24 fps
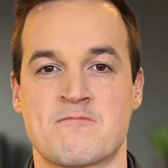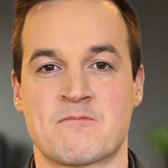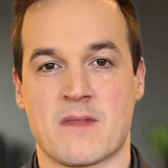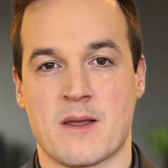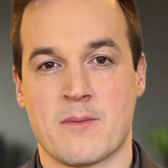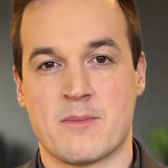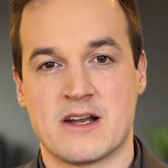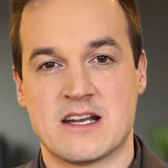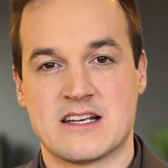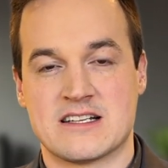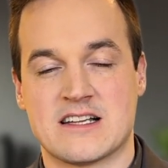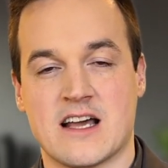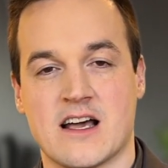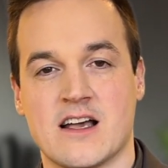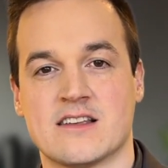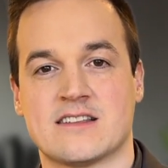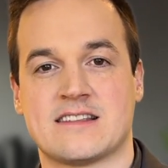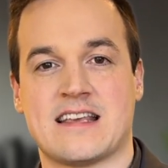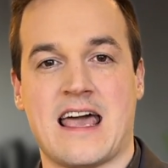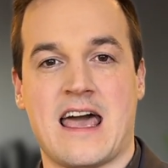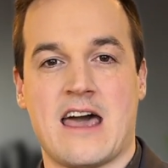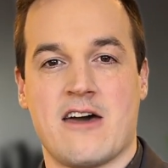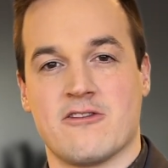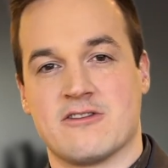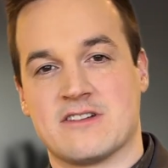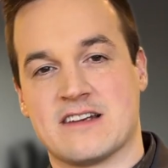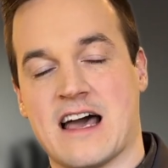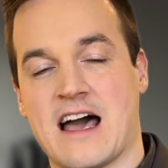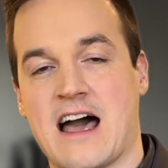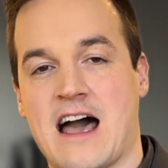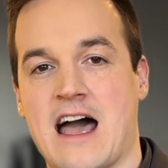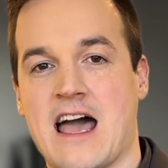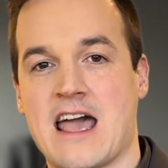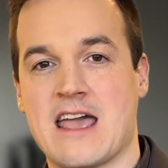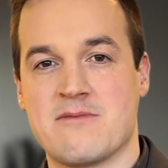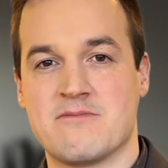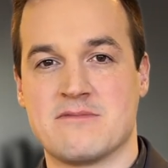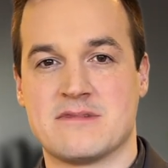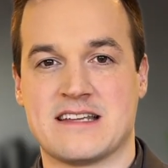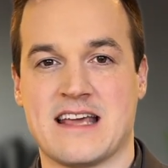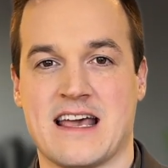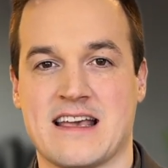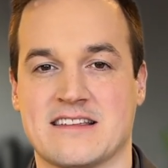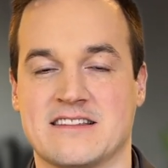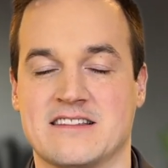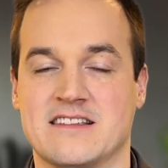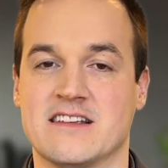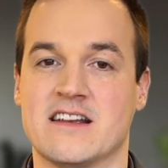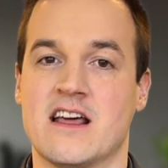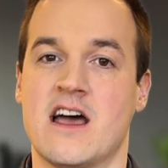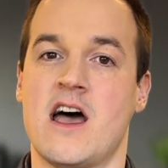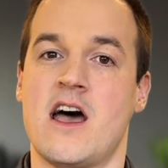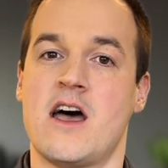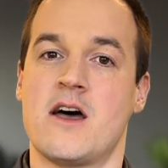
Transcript: but it does have time-tested